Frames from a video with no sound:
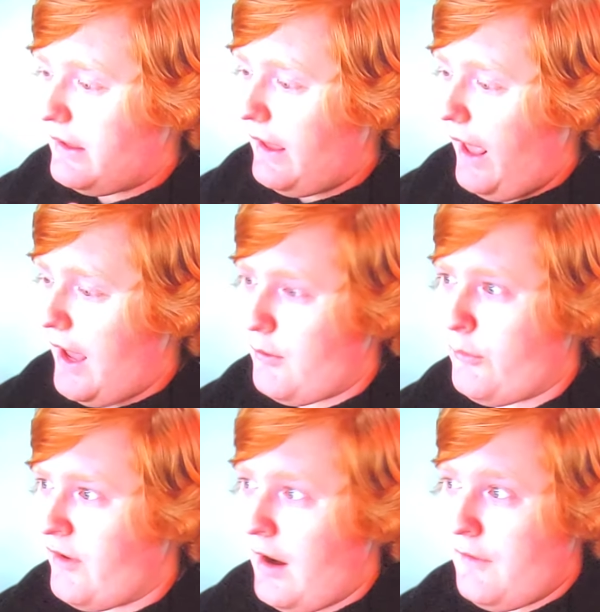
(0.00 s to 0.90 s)
like
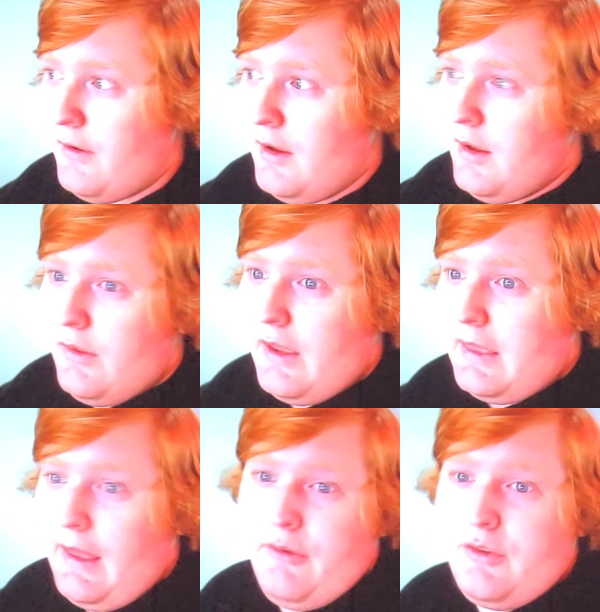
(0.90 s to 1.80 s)
ad rev,
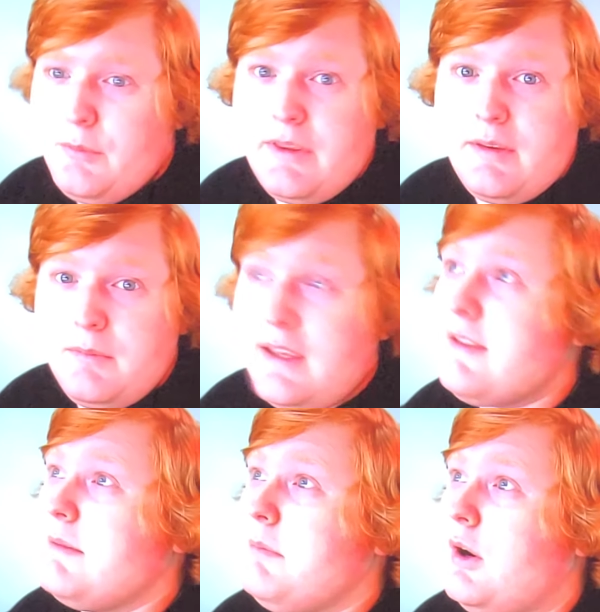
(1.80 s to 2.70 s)
like that was gonna be some
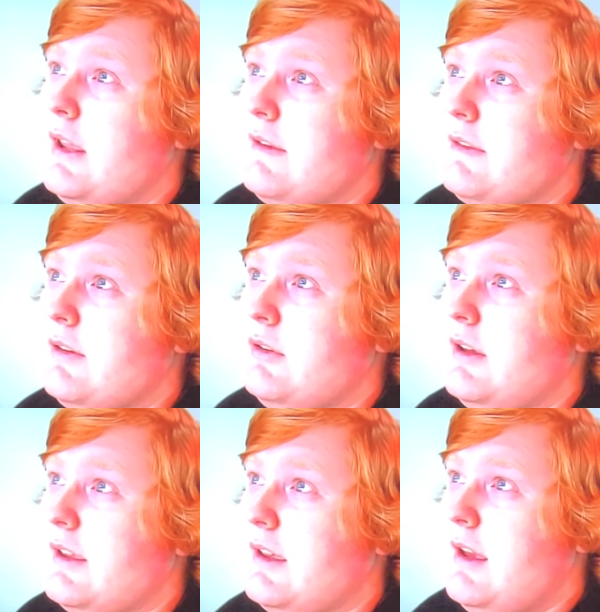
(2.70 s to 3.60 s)
decent money. So
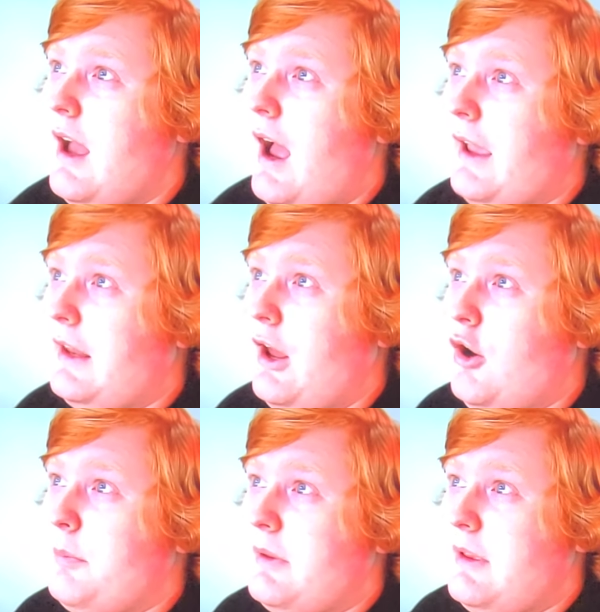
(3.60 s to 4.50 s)
like. I can
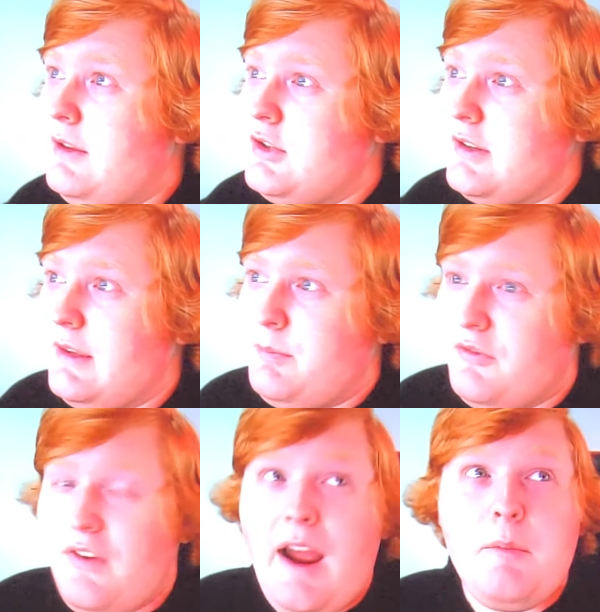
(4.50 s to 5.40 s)
help get just
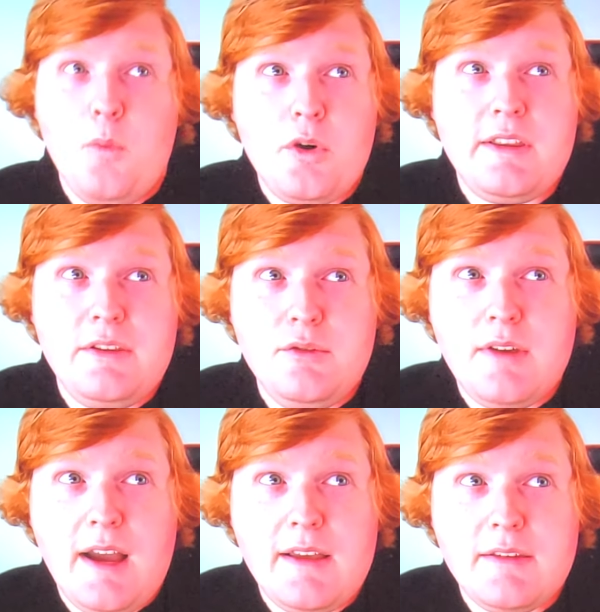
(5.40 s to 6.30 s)
provide more to
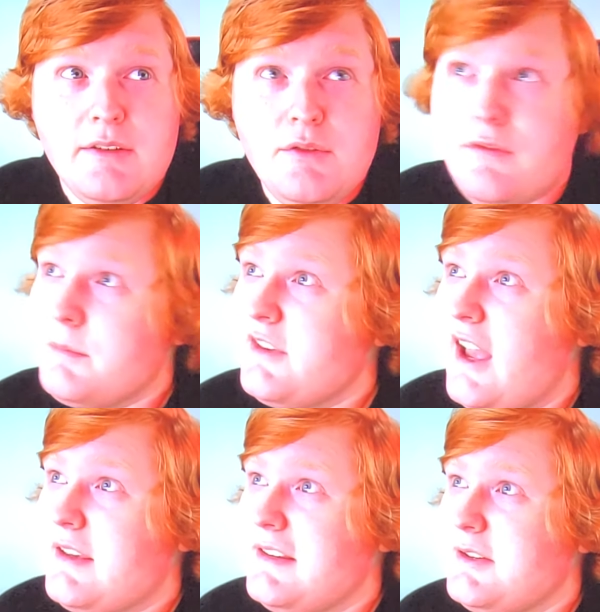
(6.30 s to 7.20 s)
you guys too from
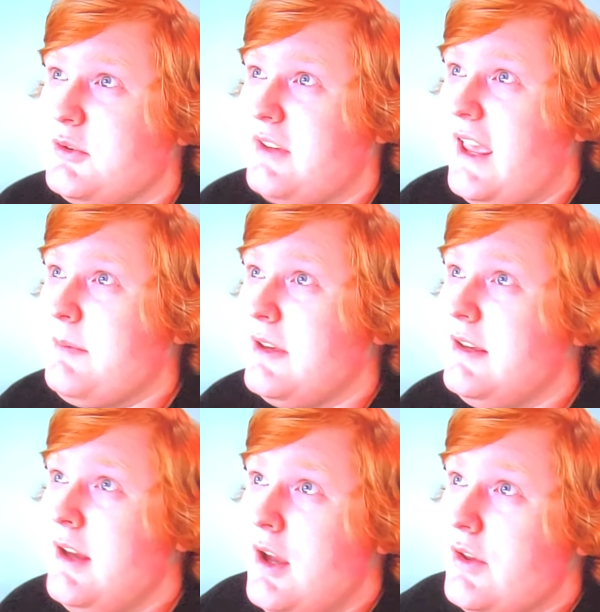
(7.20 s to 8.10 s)
Sax
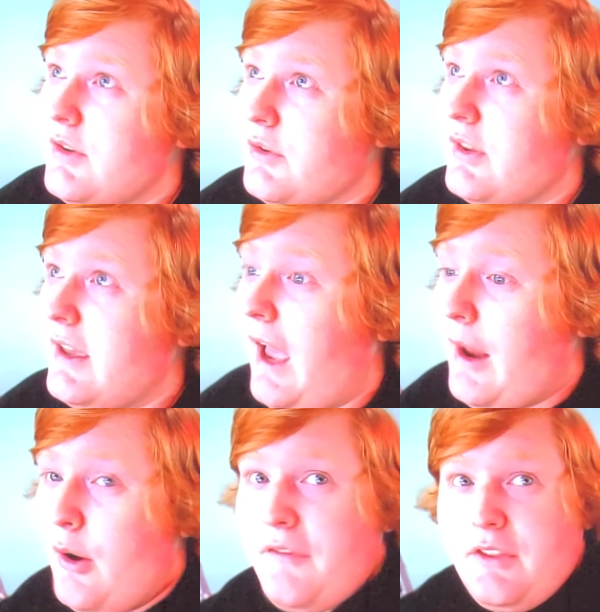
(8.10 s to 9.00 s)
Entertainment. So it's like
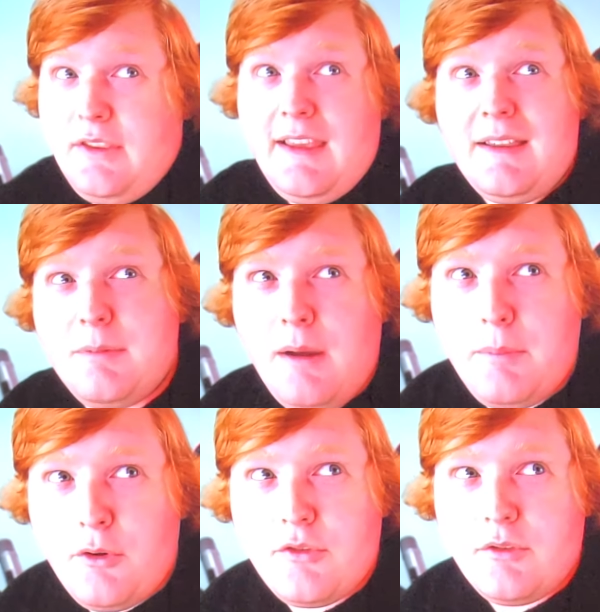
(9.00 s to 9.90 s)
I don't have to dig into
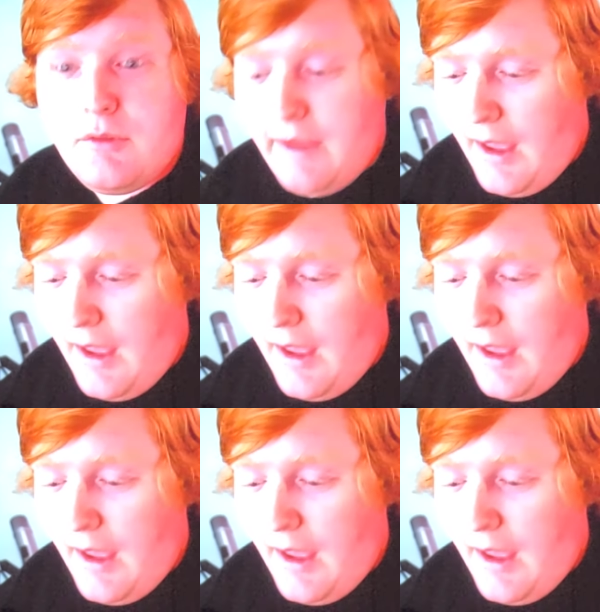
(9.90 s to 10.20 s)
my personal